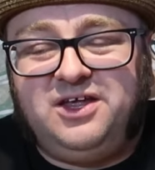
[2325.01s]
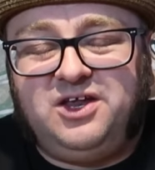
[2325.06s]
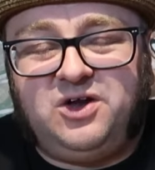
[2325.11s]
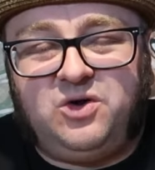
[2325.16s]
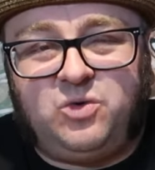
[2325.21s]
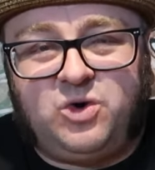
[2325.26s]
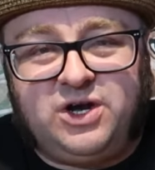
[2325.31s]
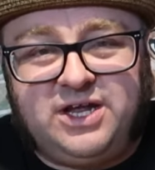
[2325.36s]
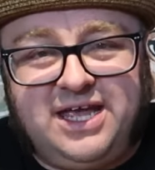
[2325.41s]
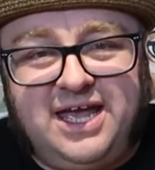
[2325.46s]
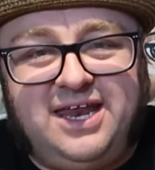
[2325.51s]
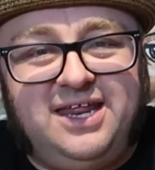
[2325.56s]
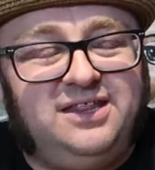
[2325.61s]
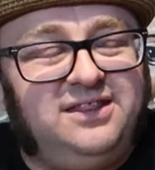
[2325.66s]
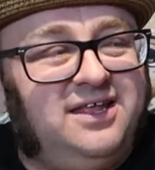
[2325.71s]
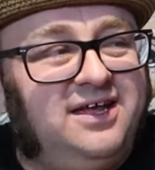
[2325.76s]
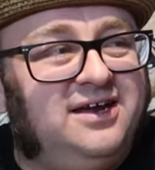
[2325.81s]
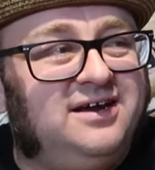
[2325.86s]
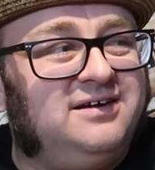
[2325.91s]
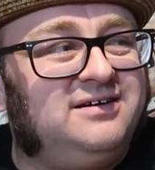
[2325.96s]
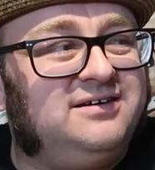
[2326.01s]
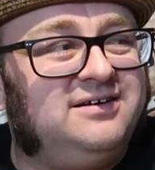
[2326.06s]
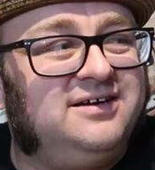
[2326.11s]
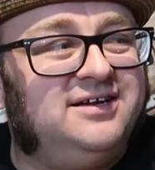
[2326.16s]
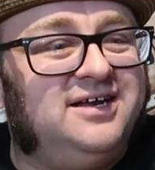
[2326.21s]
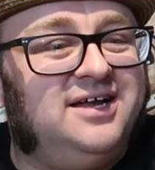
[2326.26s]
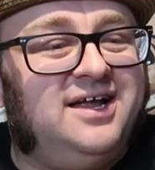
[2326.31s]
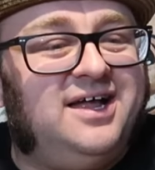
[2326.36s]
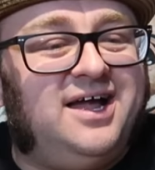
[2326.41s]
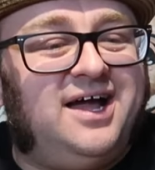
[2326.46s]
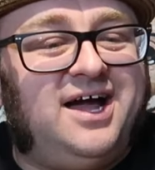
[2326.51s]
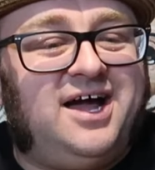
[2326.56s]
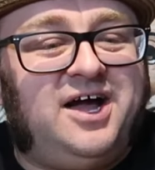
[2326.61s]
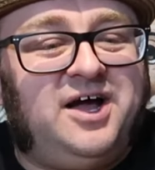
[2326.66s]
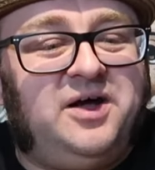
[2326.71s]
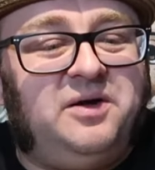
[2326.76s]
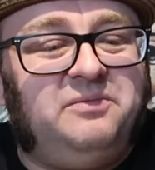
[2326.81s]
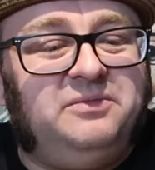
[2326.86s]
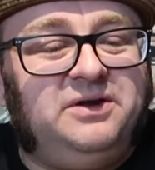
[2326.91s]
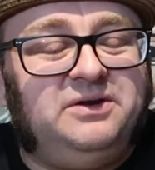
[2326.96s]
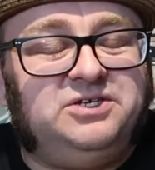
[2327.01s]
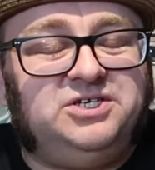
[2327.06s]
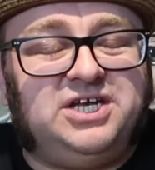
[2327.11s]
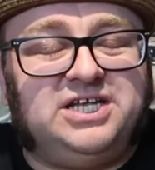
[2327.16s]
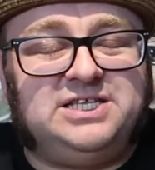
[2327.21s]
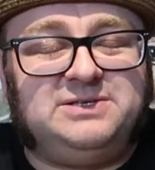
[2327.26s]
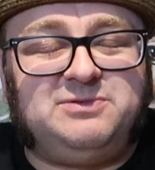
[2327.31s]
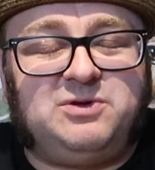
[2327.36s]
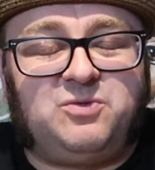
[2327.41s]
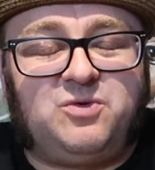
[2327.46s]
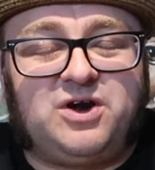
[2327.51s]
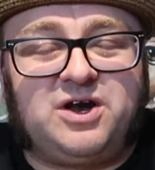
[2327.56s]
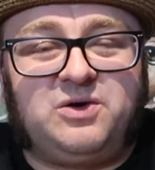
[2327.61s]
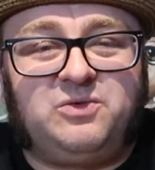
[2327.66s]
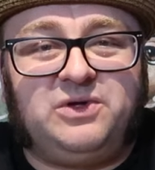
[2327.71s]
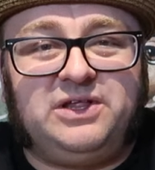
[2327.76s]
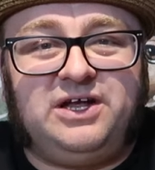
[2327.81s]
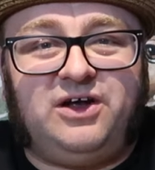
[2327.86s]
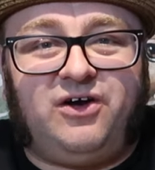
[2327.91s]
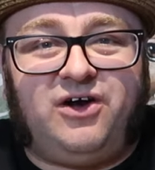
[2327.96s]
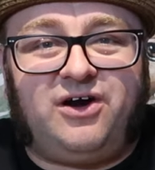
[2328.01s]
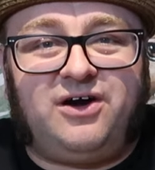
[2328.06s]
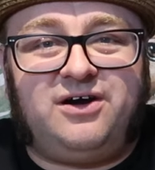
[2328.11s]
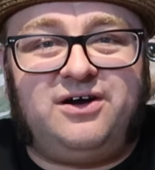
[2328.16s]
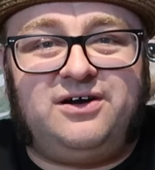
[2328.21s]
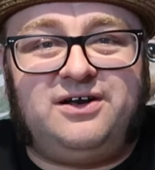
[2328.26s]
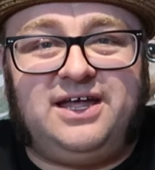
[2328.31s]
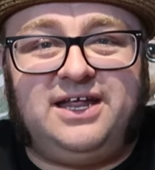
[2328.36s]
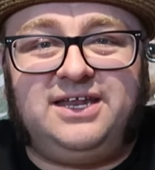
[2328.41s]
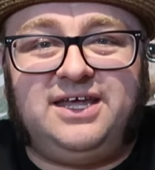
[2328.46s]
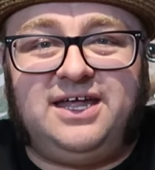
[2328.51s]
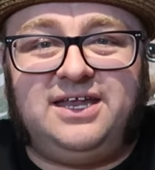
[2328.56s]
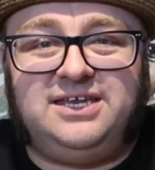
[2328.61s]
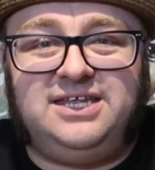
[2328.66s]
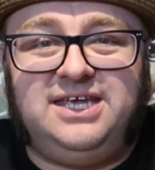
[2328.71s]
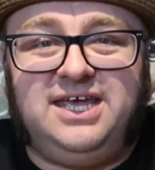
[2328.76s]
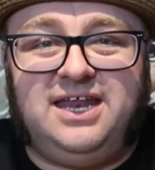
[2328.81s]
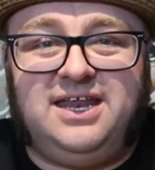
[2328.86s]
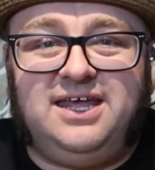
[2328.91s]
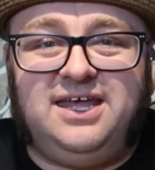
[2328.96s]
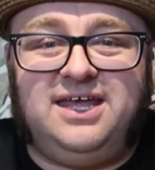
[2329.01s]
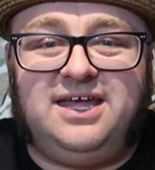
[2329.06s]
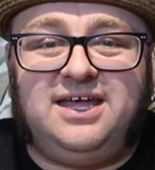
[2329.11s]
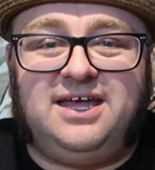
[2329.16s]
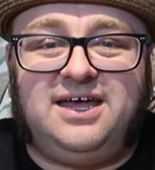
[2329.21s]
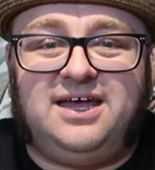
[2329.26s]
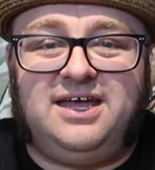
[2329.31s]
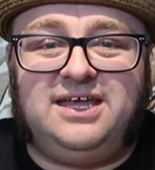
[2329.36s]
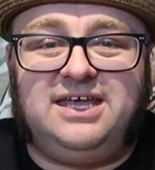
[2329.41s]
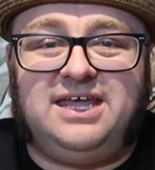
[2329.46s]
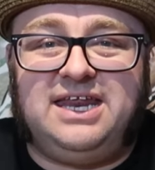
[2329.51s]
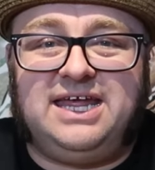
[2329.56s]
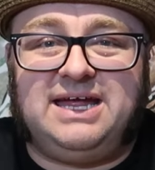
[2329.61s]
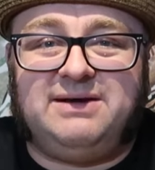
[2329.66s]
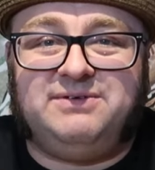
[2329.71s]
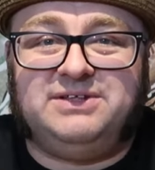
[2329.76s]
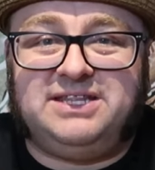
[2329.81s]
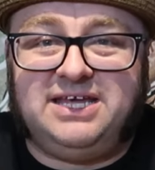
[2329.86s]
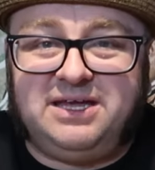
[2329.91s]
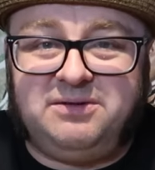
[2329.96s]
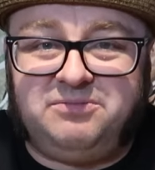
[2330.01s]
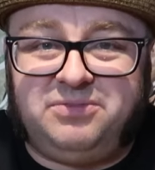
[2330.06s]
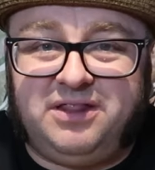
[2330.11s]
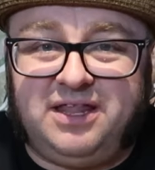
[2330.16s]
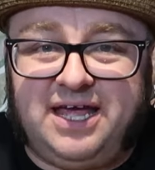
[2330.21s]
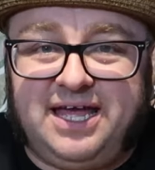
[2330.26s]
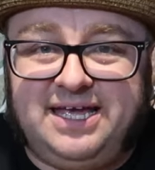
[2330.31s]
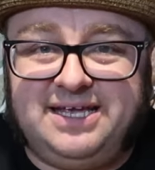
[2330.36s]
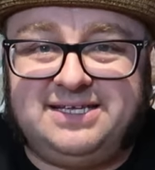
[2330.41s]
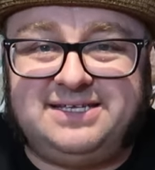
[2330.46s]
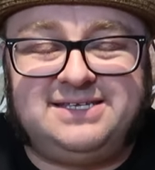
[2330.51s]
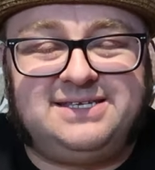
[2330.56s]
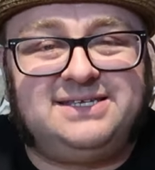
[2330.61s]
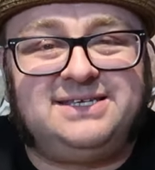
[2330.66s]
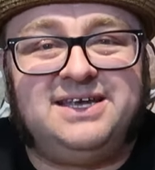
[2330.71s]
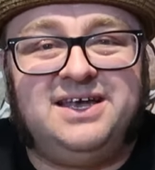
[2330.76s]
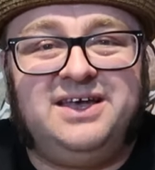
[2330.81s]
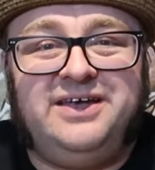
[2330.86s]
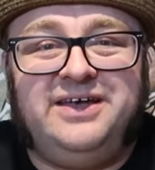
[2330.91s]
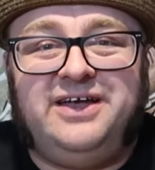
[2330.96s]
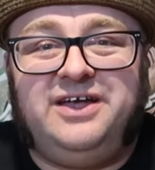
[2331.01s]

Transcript: You know, we're getting there. Um, you know, Jen's been working really hard at, at getting uh, getting everything in place.